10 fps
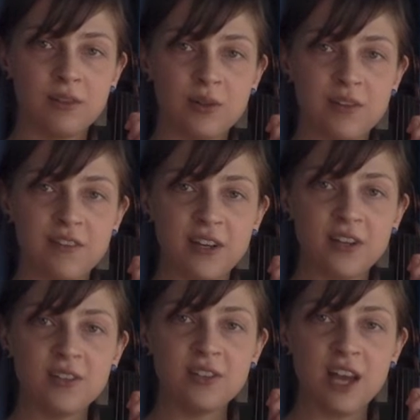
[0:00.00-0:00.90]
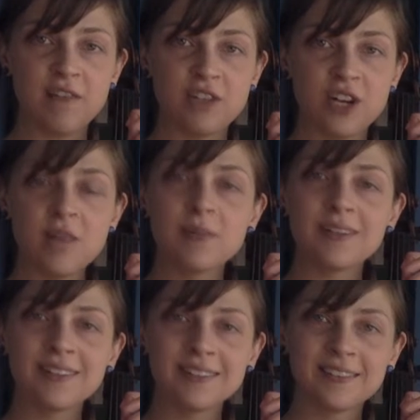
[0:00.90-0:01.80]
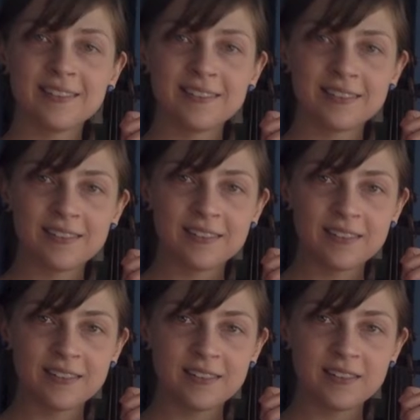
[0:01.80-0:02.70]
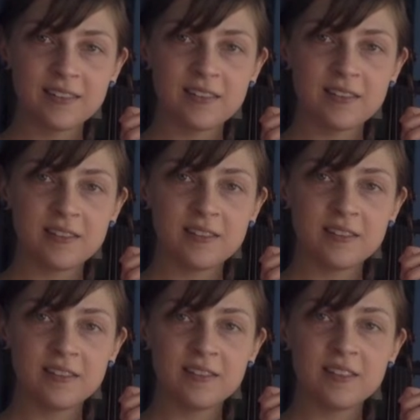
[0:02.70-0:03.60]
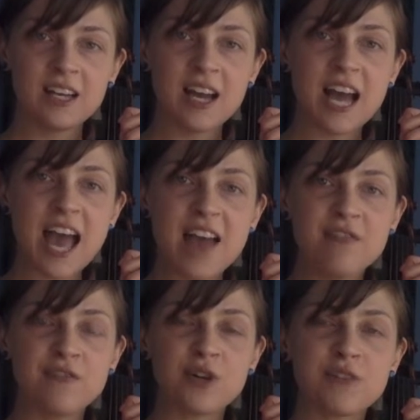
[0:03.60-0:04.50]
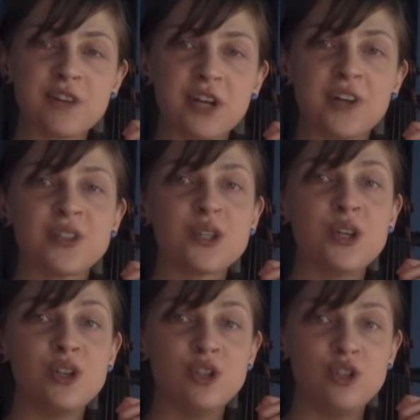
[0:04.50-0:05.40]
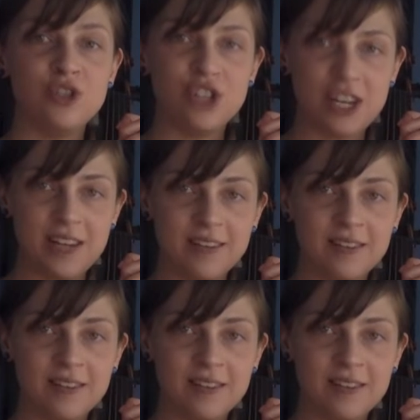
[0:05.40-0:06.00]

Three fingers, F sharp. And four fingers, G.